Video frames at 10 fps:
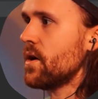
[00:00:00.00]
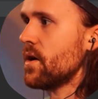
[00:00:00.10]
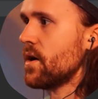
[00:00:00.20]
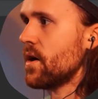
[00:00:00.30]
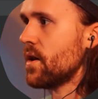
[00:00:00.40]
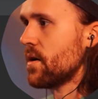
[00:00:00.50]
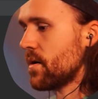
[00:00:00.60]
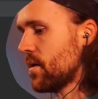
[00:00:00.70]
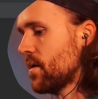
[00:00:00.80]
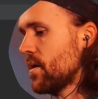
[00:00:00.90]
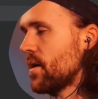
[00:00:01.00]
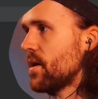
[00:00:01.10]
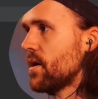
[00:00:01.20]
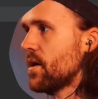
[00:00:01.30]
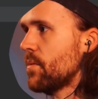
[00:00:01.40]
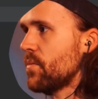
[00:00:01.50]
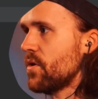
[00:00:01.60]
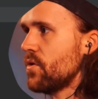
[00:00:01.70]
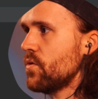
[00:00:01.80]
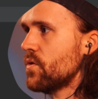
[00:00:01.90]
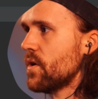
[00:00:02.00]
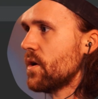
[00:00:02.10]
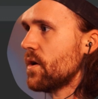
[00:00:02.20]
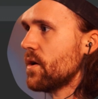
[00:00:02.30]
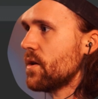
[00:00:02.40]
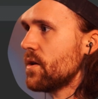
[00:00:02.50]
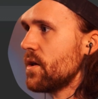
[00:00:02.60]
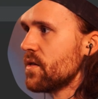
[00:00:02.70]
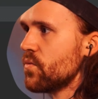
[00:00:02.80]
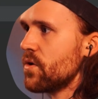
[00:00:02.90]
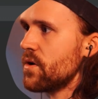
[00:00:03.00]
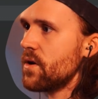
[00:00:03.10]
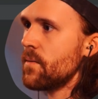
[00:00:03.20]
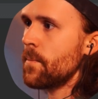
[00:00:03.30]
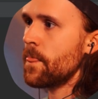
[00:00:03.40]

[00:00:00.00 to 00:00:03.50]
and I am using this one